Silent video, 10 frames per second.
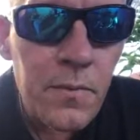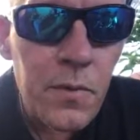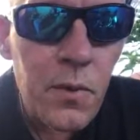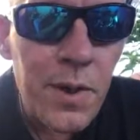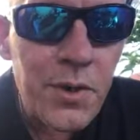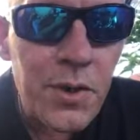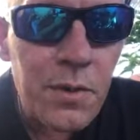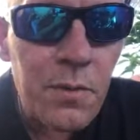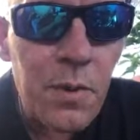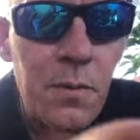
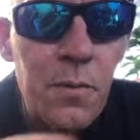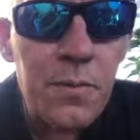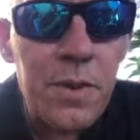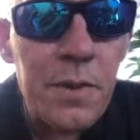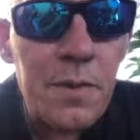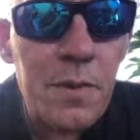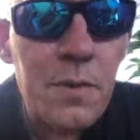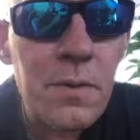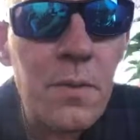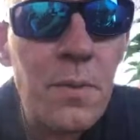Questions? Oh,
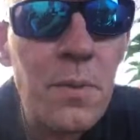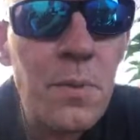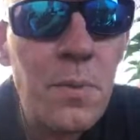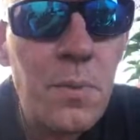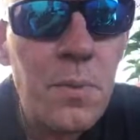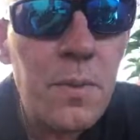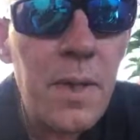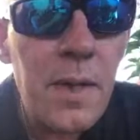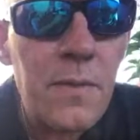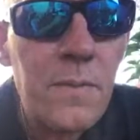Jesus.
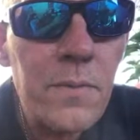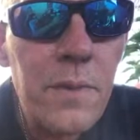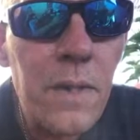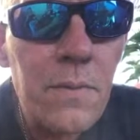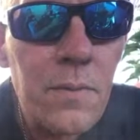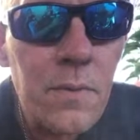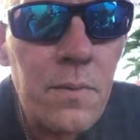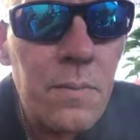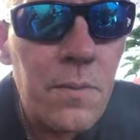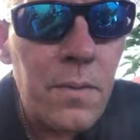Cancel. I
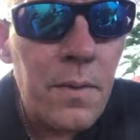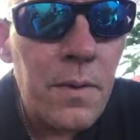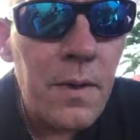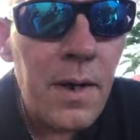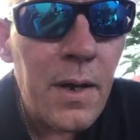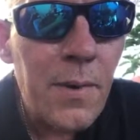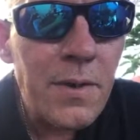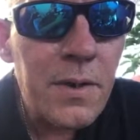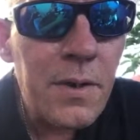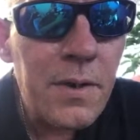don't
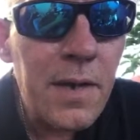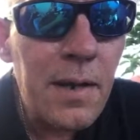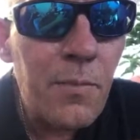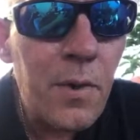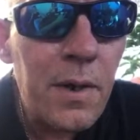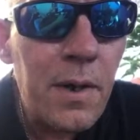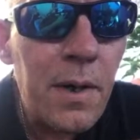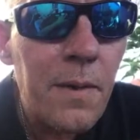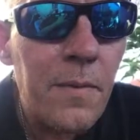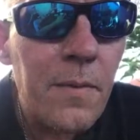see the damn question.
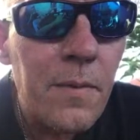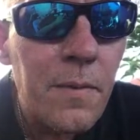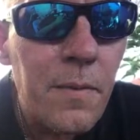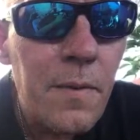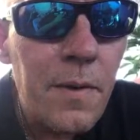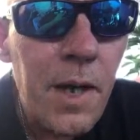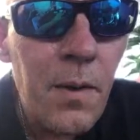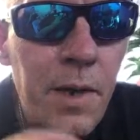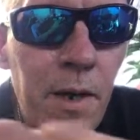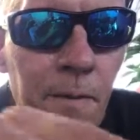There
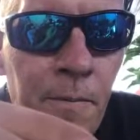we go.